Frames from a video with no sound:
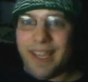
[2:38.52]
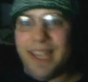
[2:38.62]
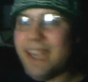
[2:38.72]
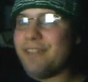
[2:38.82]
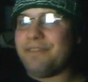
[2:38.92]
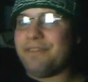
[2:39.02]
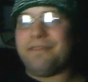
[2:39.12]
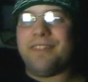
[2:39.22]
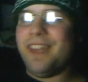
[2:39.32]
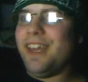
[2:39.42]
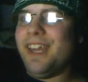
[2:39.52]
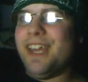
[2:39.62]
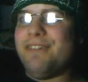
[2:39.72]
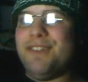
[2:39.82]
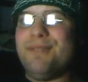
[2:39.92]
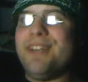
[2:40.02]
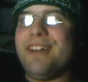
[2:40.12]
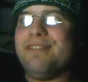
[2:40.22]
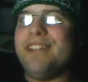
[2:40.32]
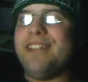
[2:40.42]
if if you
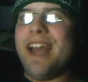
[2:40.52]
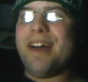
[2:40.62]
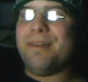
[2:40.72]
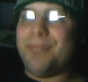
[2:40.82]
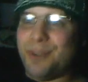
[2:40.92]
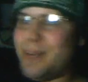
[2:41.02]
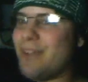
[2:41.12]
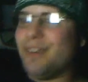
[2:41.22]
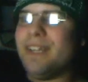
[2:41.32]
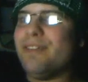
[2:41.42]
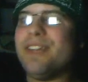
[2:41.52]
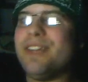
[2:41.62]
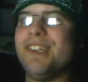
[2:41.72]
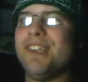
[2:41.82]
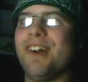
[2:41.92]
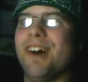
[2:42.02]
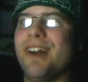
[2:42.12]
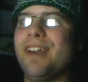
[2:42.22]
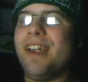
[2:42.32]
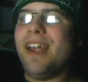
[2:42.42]
delve down to whatever level he's
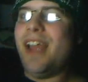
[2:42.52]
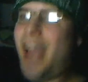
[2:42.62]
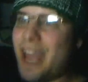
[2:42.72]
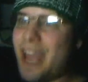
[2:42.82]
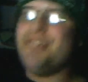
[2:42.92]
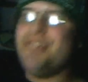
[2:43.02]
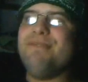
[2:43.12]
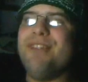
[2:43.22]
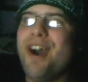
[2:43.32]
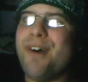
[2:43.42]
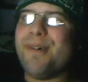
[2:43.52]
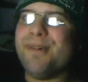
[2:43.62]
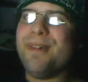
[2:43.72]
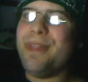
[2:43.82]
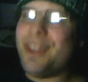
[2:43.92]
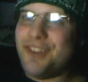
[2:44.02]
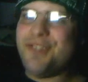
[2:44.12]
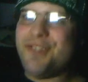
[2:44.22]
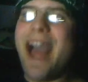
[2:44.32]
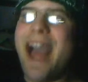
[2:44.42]
on, and you know that
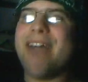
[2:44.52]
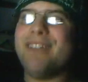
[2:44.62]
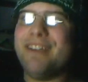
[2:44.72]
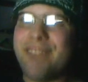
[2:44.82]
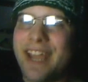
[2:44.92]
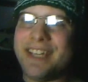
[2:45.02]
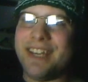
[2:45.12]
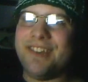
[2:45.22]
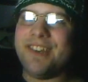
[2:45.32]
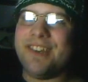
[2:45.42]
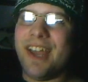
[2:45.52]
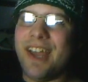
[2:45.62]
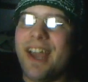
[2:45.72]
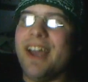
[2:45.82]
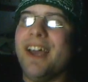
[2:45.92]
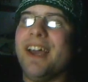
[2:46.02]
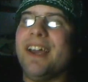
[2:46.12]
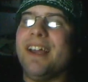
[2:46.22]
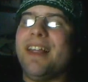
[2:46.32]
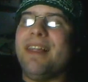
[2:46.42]
you have an advantage,
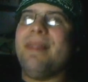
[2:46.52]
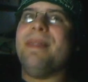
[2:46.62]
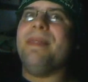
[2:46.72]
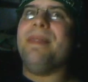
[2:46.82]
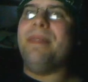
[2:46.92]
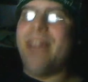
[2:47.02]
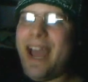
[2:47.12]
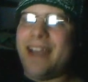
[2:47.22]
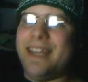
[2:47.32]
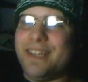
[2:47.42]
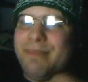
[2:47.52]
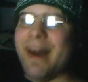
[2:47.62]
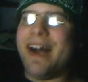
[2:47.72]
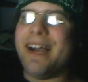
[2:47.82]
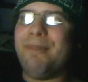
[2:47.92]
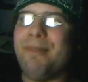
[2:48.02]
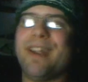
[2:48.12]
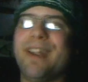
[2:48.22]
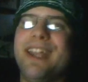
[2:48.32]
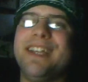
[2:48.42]
that is my
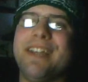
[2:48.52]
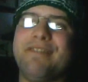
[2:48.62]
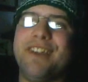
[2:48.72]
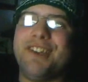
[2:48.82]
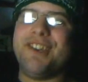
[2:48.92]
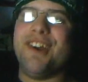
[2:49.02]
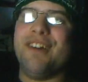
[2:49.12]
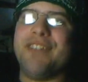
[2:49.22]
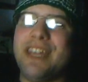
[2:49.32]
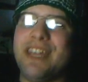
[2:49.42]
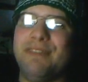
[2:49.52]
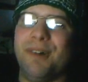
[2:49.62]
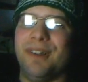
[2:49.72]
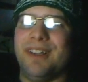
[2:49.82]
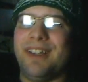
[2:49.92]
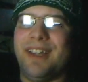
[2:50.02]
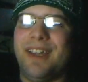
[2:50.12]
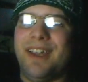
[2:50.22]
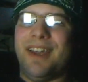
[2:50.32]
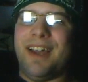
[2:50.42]
working definition of evil.
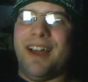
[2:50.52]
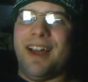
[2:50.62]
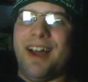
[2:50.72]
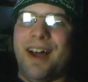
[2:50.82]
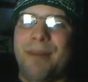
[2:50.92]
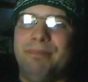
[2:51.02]
Um,